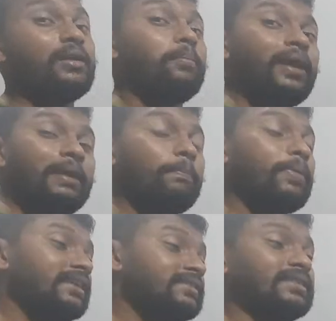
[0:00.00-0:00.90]
many
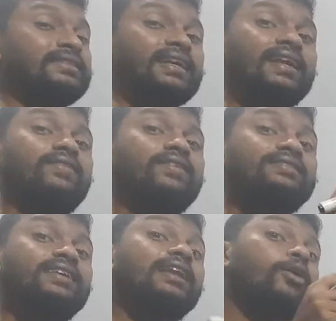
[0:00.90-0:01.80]
places in our
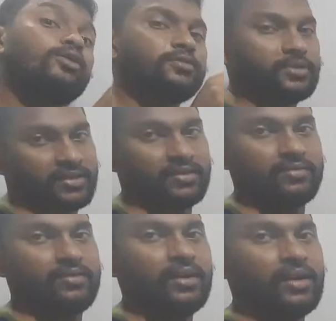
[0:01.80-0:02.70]
synchronous motion.
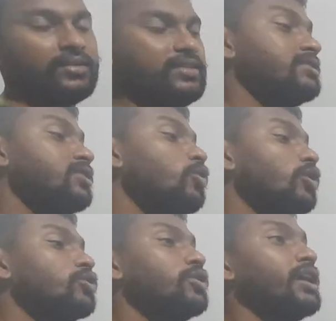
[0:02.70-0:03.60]
Just to
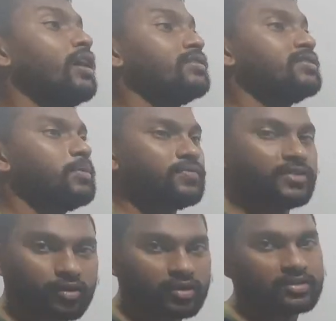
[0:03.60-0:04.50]
go through the concept of
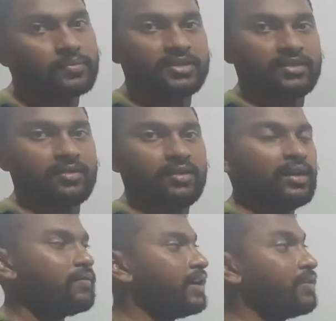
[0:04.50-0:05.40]
synchronous motion,
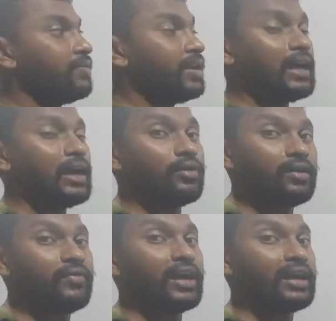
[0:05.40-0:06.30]
where we are
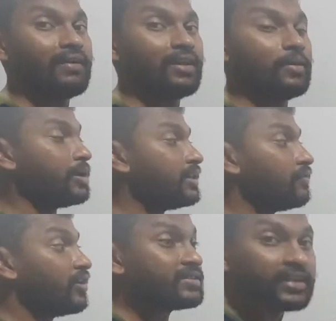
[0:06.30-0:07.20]
developing the
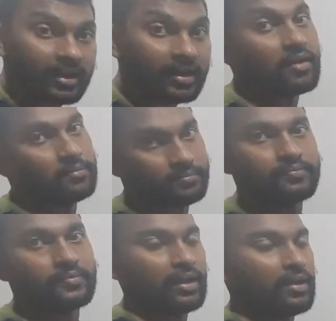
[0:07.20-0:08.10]
phasor diagram.
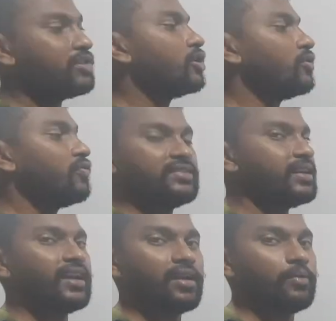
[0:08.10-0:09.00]
Without
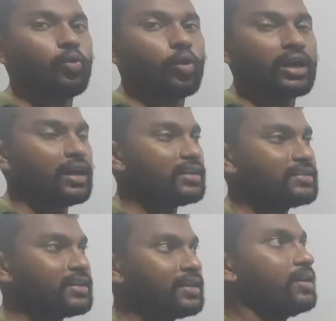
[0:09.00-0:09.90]
phasor diagram, you won't
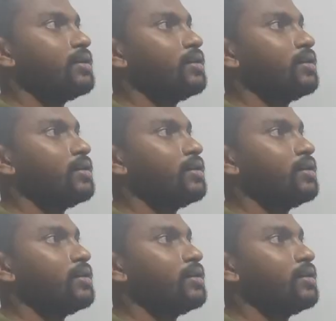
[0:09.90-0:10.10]
understand that